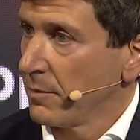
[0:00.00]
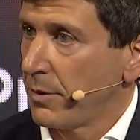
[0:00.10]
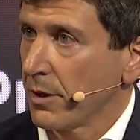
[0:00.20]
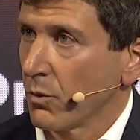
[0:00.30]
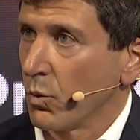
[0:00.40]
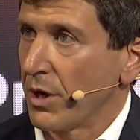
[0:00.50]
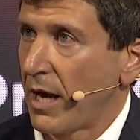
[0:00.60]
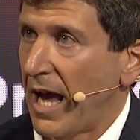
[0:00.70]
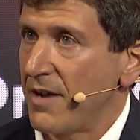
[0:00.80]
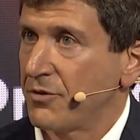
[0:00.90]
but what
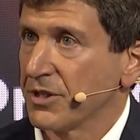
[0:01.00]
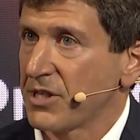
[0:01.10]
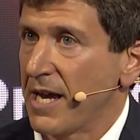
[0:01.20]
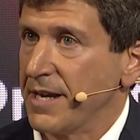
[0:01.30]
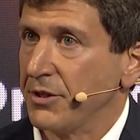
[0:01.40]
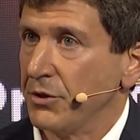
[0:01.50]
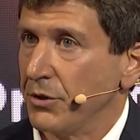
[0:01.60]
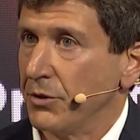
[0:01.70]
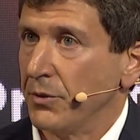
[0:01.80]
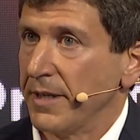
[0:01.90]
I've decided to
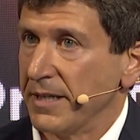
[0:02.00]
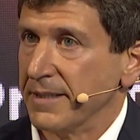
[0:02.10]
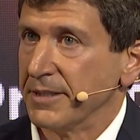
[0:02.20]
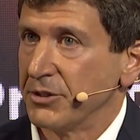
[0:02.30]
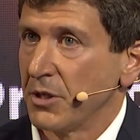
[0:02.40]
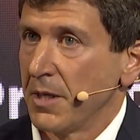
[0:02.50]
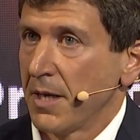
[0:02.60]
do is